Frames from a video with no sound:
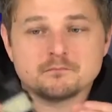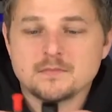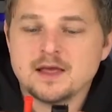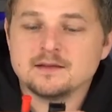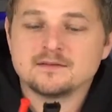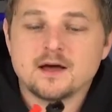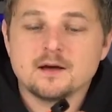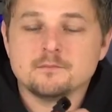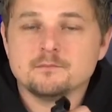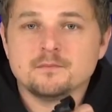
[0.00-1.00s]
it's
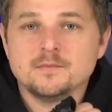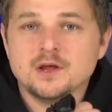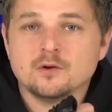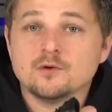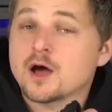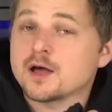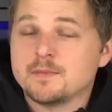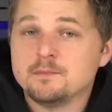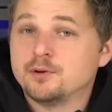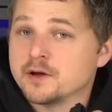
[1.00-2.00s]
uh, you know not going to
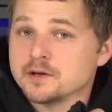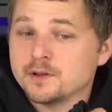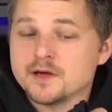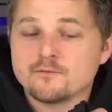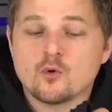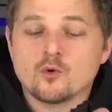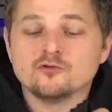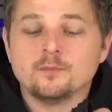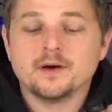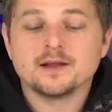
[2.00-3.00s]
be plug and play, of
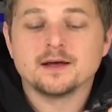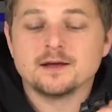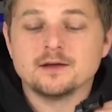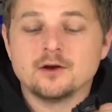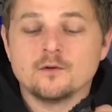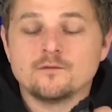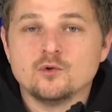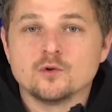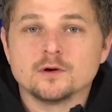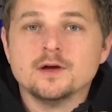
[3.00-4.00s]
course, but uh, you know if
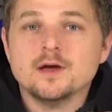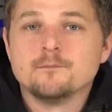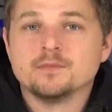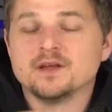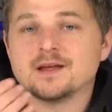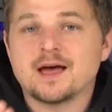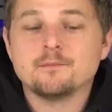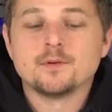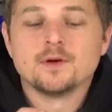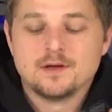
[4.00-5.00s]
you're the
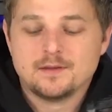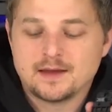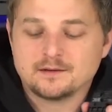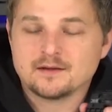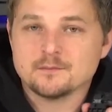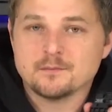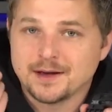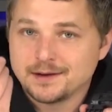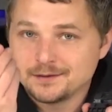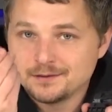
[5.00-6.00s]
type that doesn't
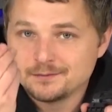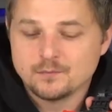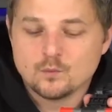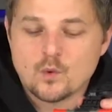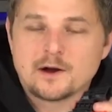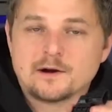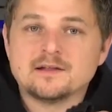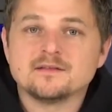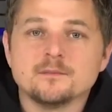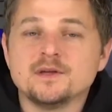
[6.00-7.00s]
mind wiring
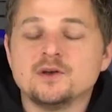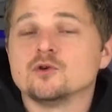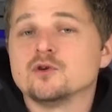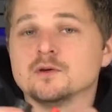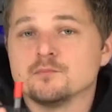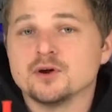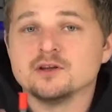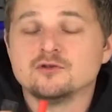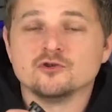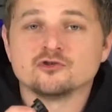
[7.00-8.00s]
in something or you can bring
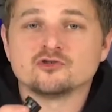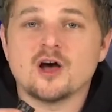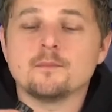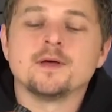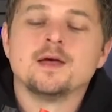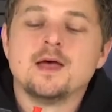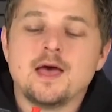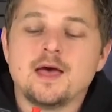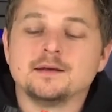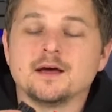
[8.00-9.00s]
it to your shop
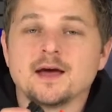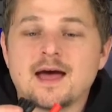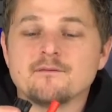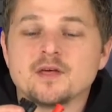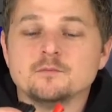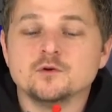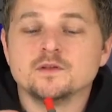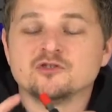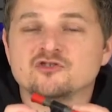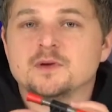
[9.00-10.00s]
and uh, have them do
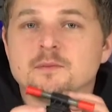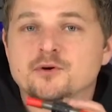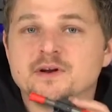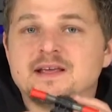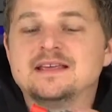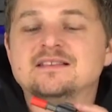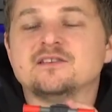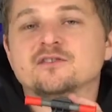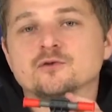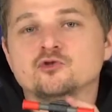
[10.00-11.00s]
it. This should be a pretty
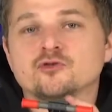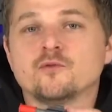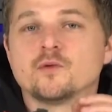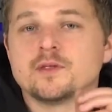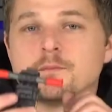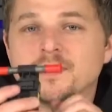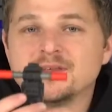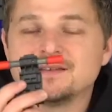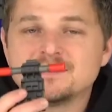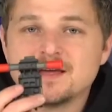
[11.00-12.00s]
easy solution for them, but
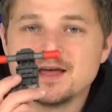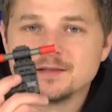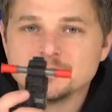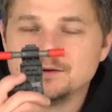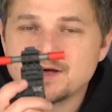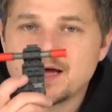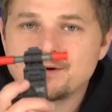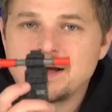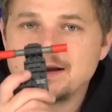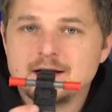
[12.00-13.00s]
this little guy
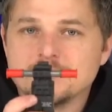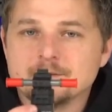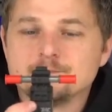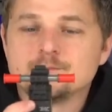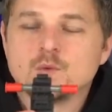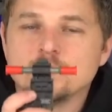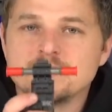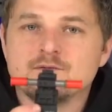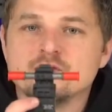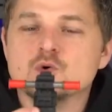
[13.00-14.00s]
right here will
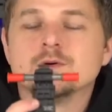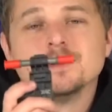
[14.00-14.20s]
give you